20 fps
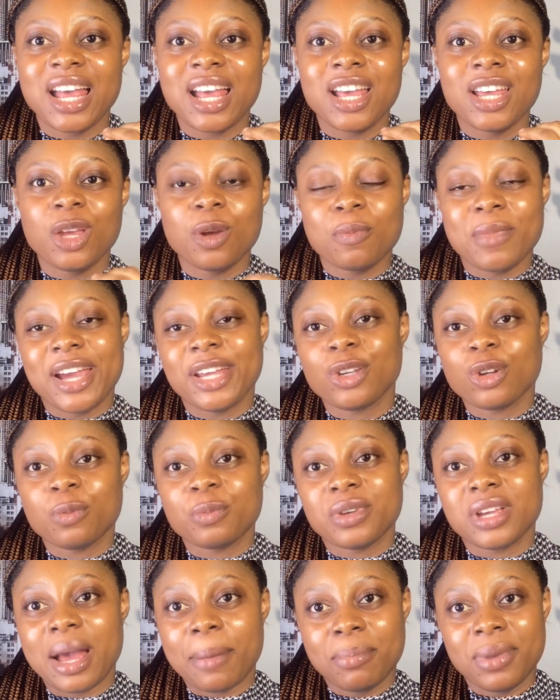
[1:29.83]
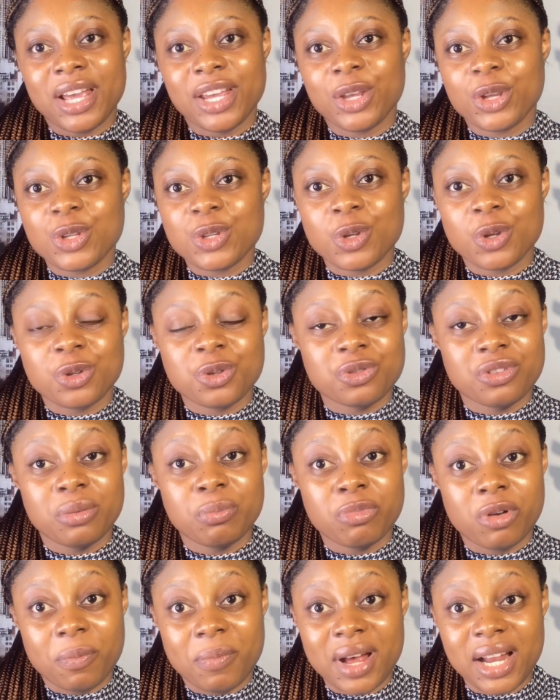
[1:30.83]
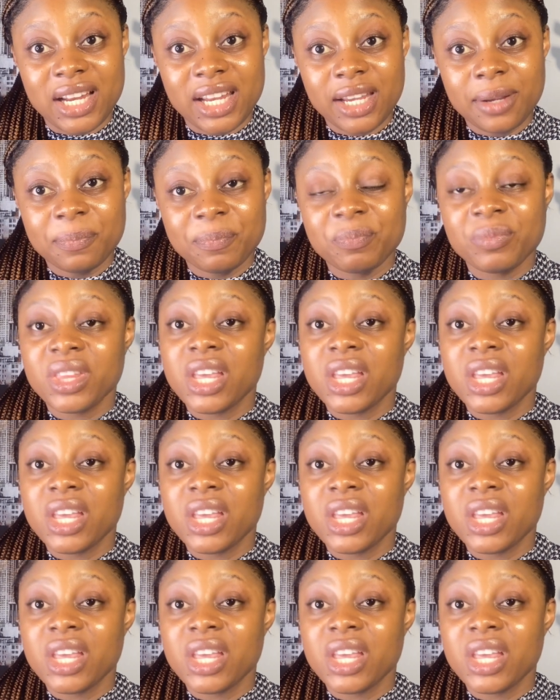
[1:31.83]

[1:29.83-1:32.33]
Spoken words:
you might not be applying your sunscreen properly,